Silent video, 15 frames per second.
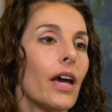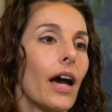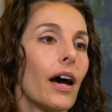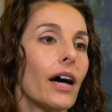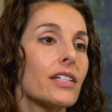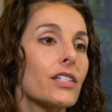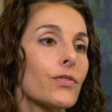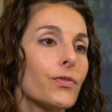
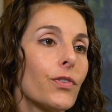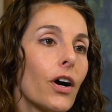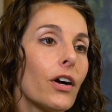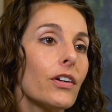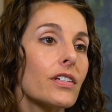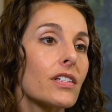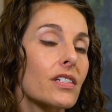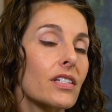As far
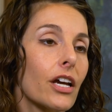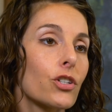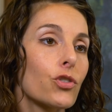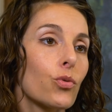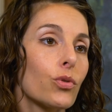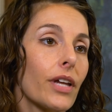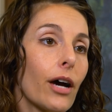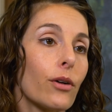as
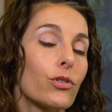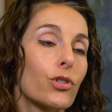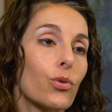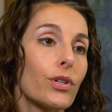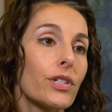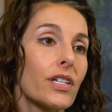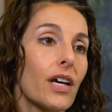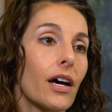scheduled
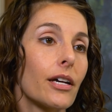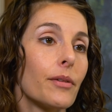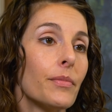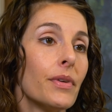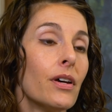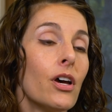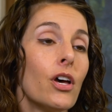outdoor time,